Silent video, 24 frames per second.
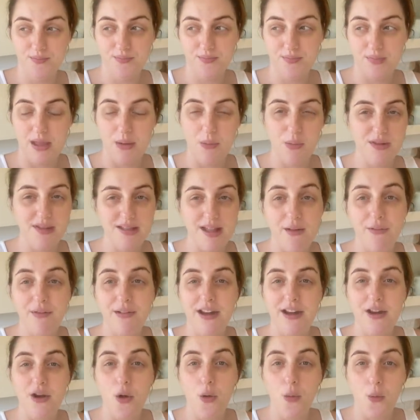It was
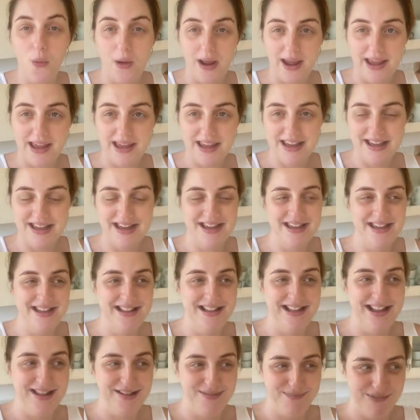definitely not wee,
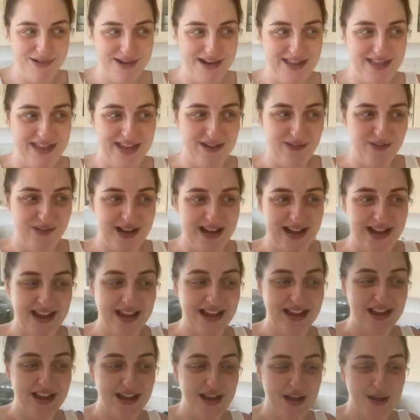let's put it that way.
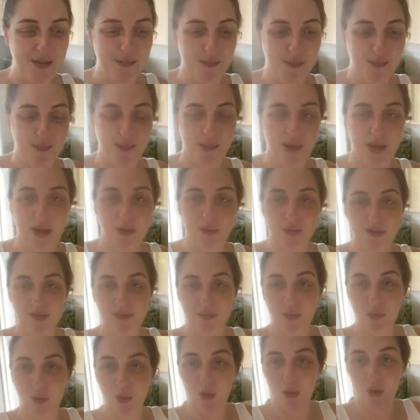But it was
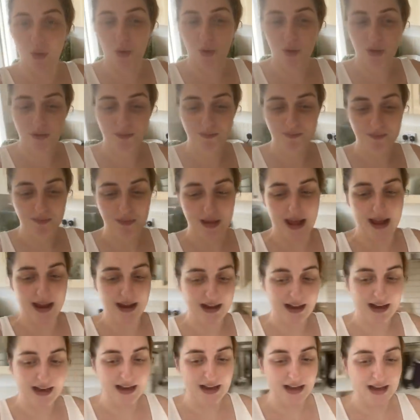more
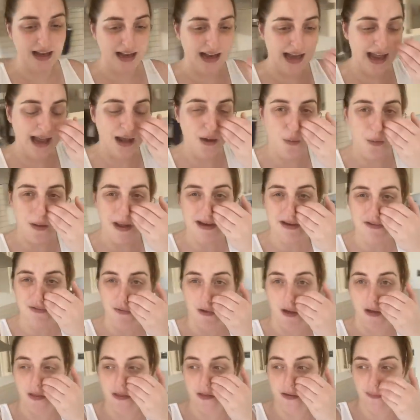like liquid
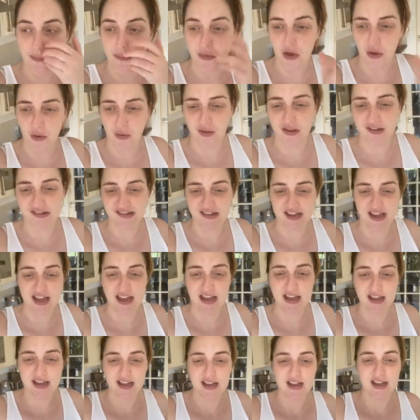rather than mucusy.